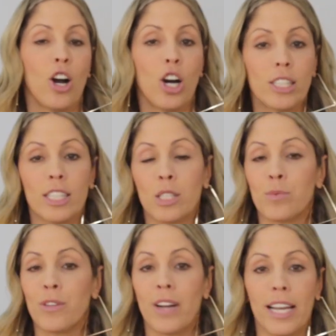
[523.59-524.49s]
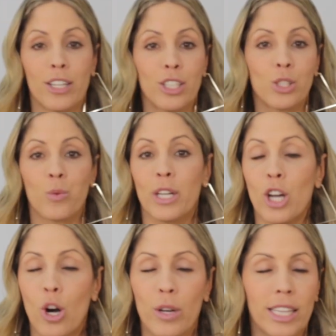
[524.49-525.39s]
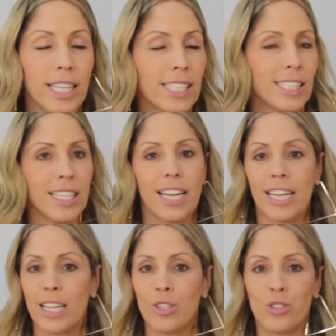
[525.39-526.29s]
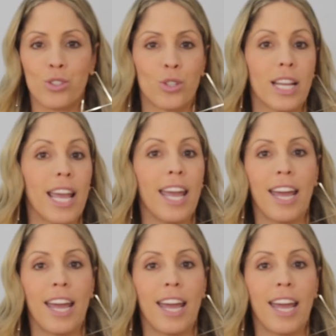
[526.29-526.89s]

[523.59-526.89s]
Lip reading: Us as providers, we know in the aesthetic industry,